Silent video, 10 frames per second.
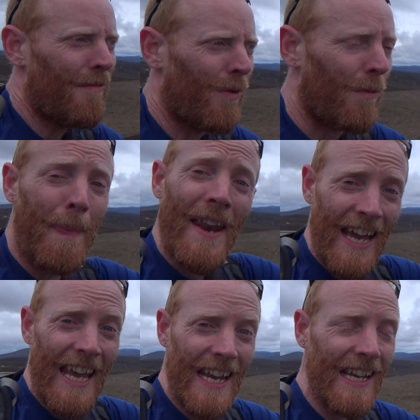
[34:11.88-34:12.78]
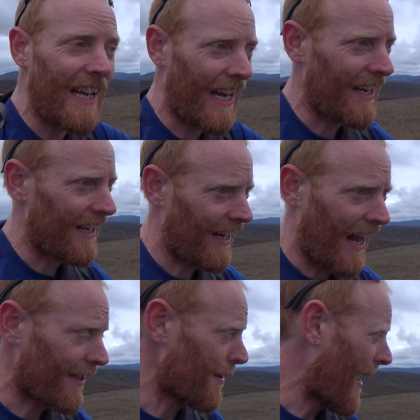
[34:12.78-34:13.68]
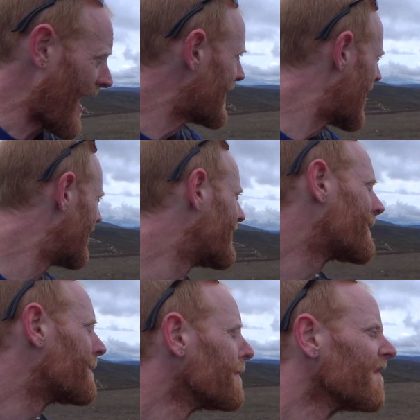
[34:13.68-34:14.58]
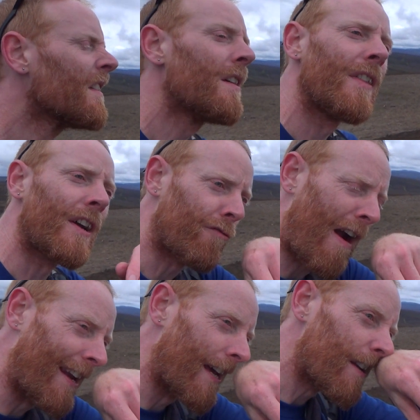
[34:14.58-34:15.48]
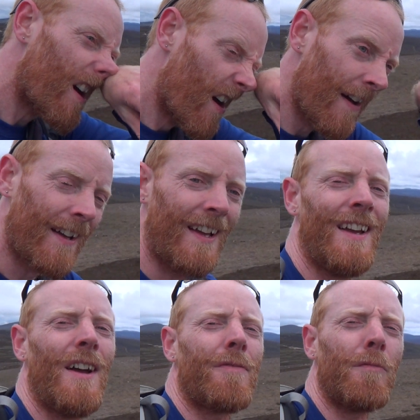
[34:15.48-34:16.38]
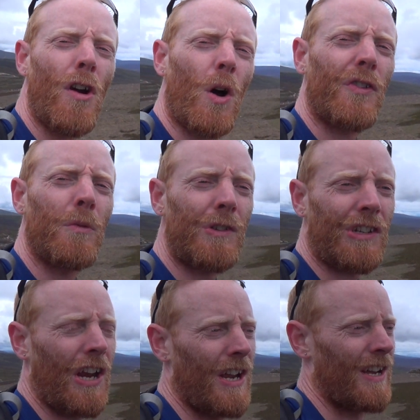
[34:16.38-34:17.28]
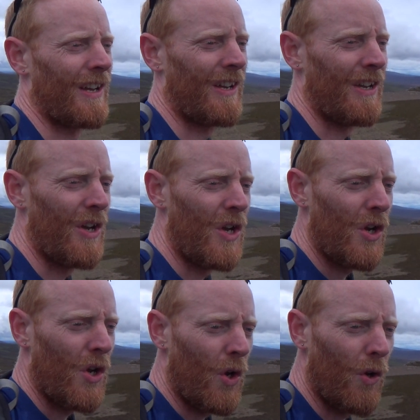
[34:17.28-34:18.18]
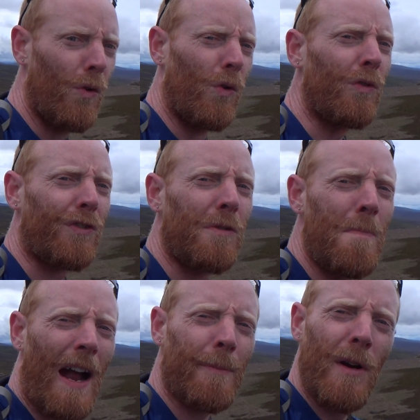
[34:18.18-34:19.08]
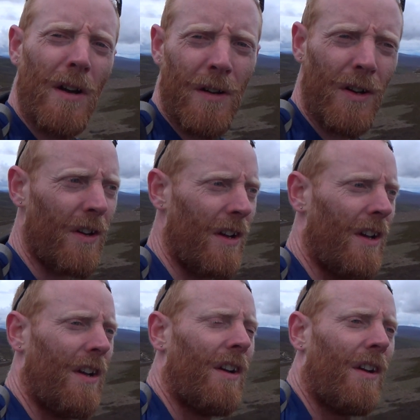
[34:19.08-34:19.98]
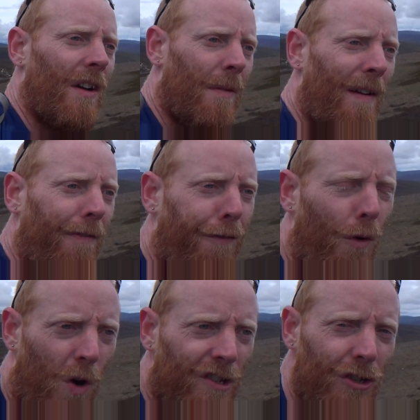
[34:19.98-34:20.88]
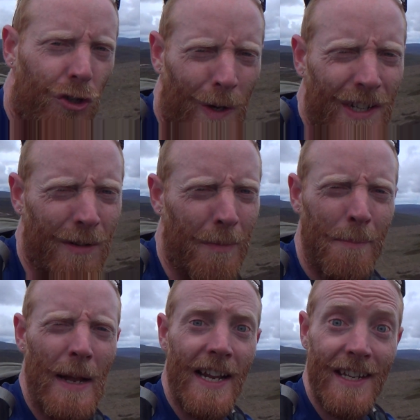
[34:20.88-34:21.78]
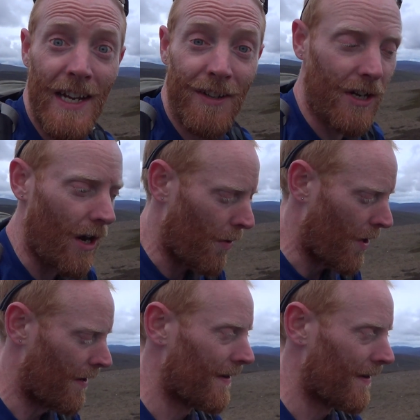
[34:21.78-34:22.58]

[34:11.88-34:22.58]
Benvironment, Clachnaben, they're granite from rock that was oozed as magma about 420 something million years ago.